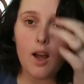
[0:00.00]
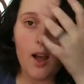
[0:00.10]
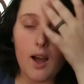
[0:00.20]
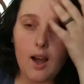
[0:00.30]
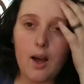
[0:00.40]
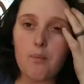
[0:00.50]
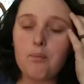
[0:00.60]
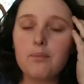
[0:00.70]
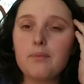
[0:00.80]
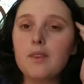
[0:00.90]

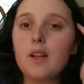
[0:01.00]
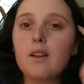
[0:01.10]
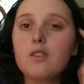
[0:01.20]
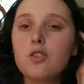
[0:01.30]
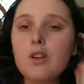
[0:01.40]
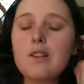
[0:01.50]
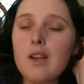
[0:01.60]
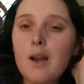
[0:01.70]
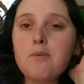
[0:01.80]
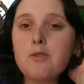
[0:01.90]
during
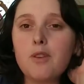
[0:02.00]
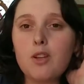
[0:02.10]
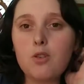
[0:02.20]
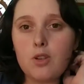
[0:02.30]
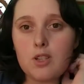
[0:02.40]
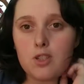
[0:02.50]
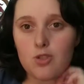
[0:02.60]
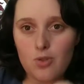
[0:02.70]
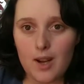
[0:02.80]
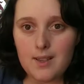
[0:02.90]
times of increased
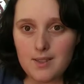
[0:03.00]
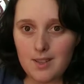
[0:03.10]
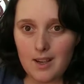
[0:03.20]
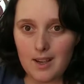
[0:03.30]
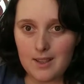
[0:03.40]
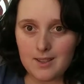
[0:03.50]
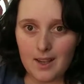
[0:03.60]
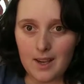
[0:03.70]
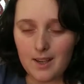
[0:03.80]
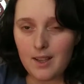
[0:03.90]
stress and
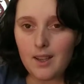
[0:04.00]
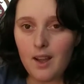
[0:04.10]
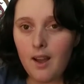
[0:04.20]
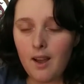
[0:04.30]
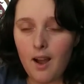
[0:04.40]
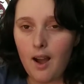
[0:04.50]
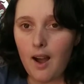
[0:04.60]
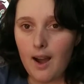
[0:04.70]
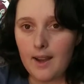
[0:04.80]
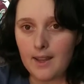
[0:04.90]
anxiety,
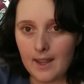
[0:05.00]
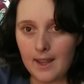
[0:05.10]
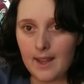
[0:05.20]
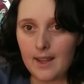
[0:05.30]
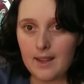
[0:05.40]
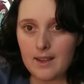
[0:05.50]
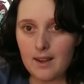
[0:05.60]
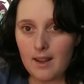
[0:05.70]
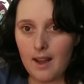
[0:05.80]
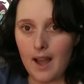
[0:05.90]
I can
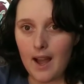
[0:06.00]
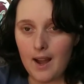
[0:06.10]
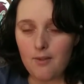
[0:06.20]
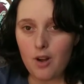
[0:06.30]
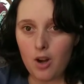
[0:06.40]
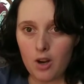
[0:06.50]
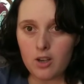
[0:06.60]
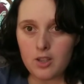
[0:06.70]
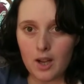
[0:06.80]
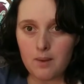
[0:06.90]
have a
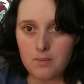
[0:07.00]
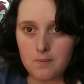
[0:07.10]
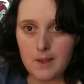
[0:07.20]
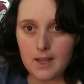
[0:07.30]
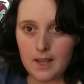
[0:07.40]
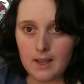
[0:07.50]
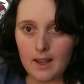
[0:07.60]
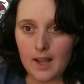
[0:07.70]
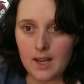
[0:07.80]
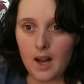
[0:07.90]
hard time speaking, and